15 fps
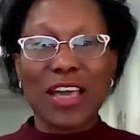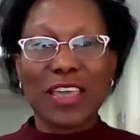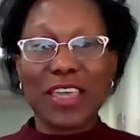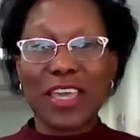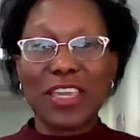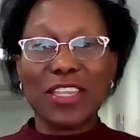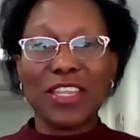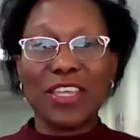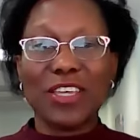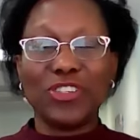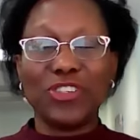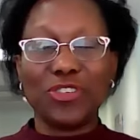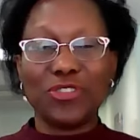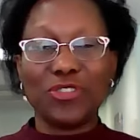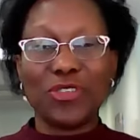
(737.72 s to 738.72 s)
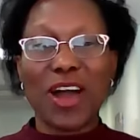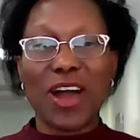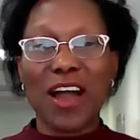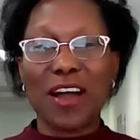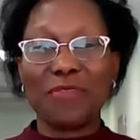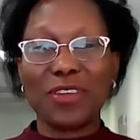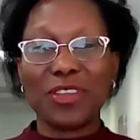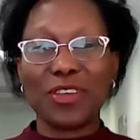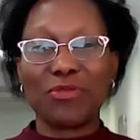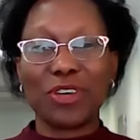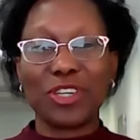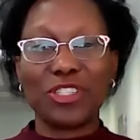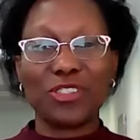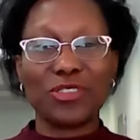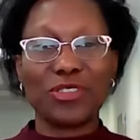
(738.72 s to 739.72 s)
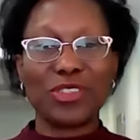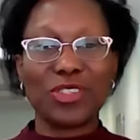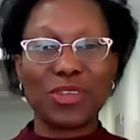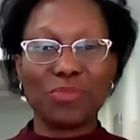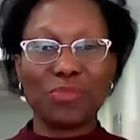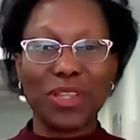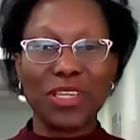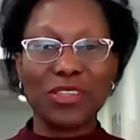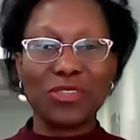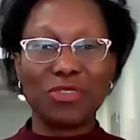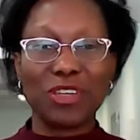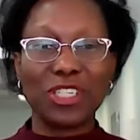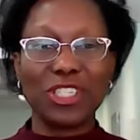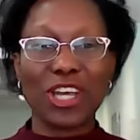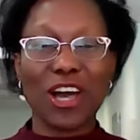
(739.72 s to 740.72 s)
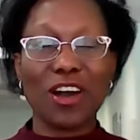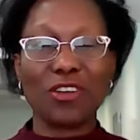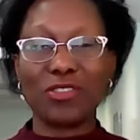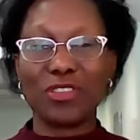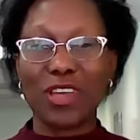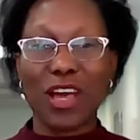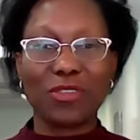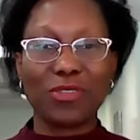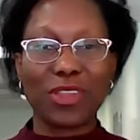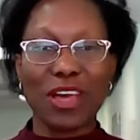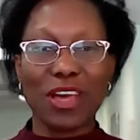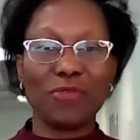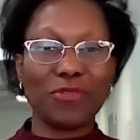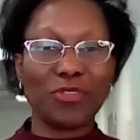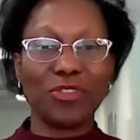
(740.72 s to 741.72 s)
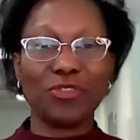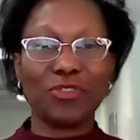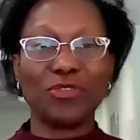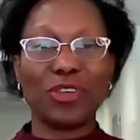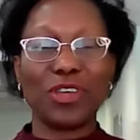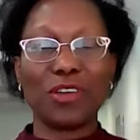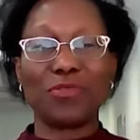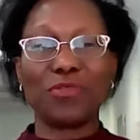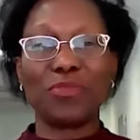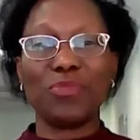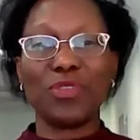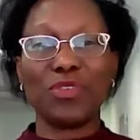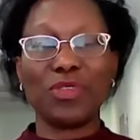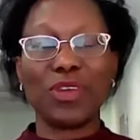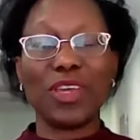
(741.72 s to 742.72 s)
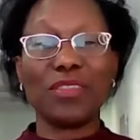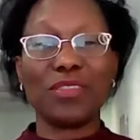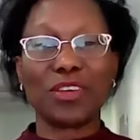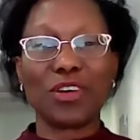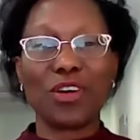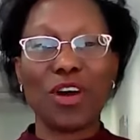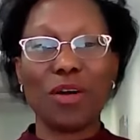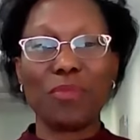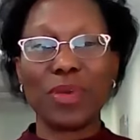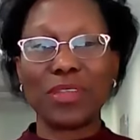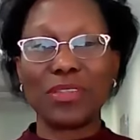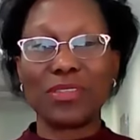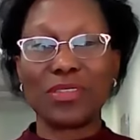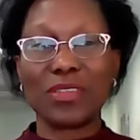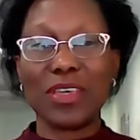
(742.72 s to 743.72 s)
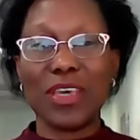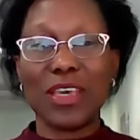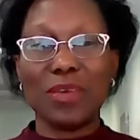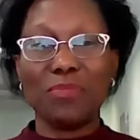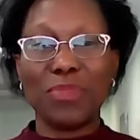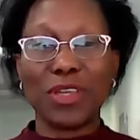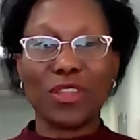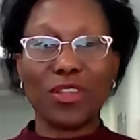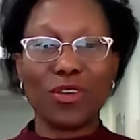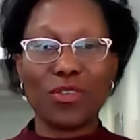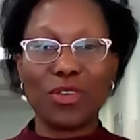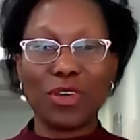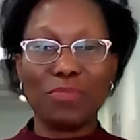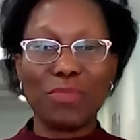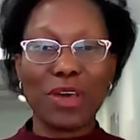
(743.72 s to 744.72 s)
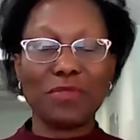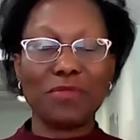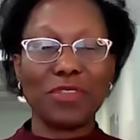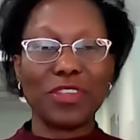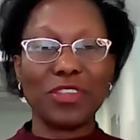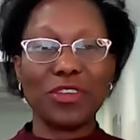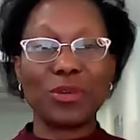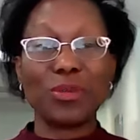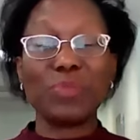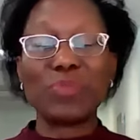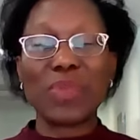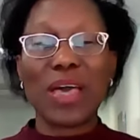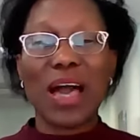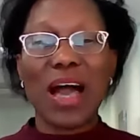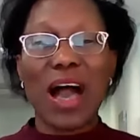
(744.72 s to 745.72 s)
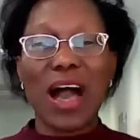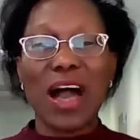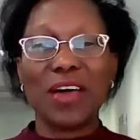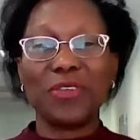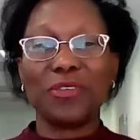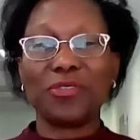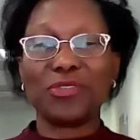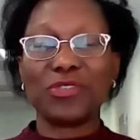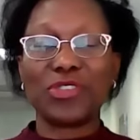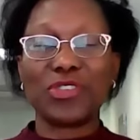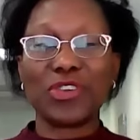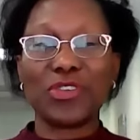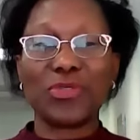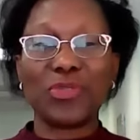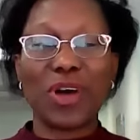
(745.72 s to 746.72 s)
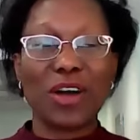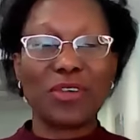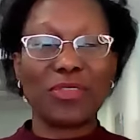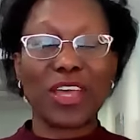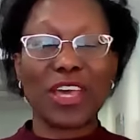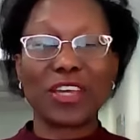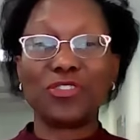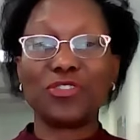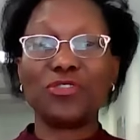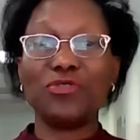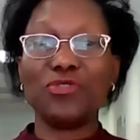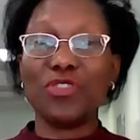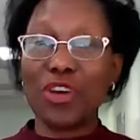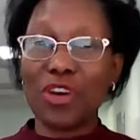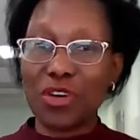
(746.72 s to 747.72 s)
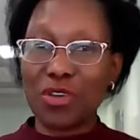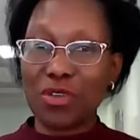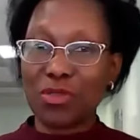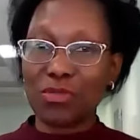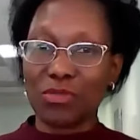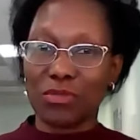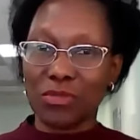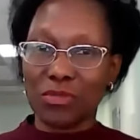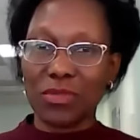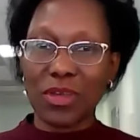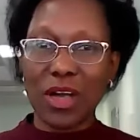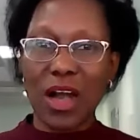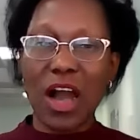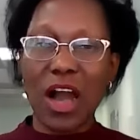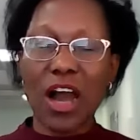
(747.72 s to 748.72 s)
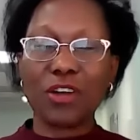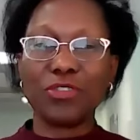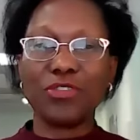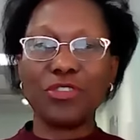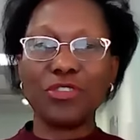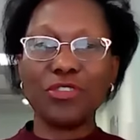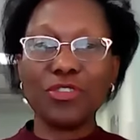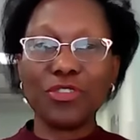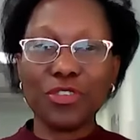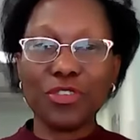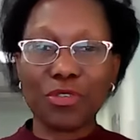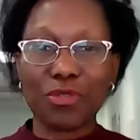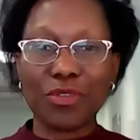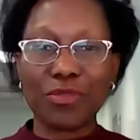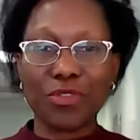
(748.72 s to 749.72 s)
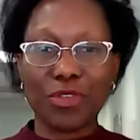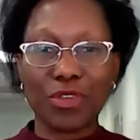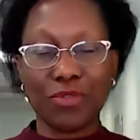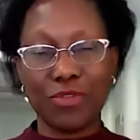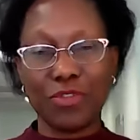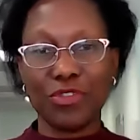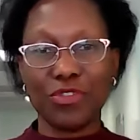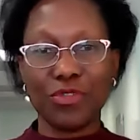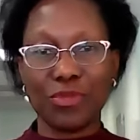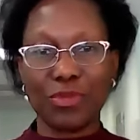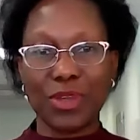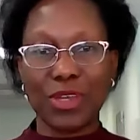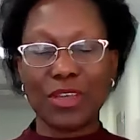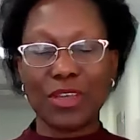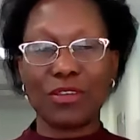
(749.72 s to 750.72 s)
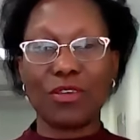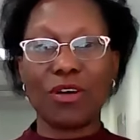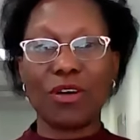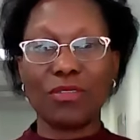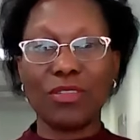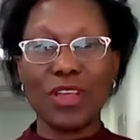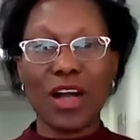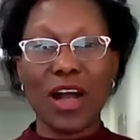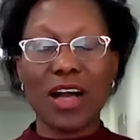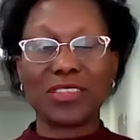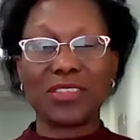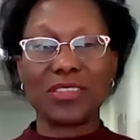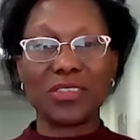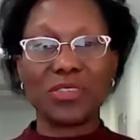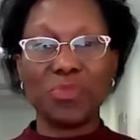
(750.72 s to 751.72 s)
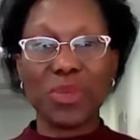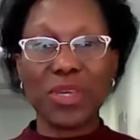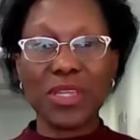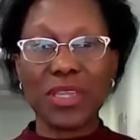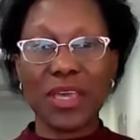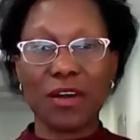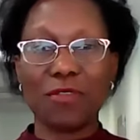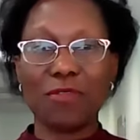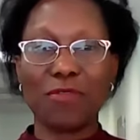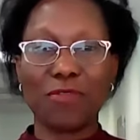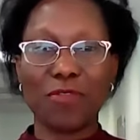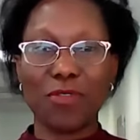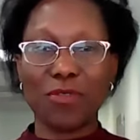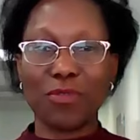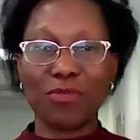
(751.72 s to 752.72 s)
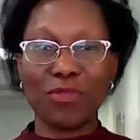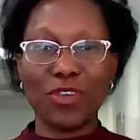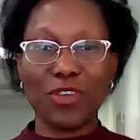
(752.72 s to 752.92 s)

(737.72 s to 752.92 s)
Again, should you have any questions, please reach out. I would love for you to hear from you in the comments below in my video. And also, I would like to know, how do you do your review if you do it at all? Has this been helpful?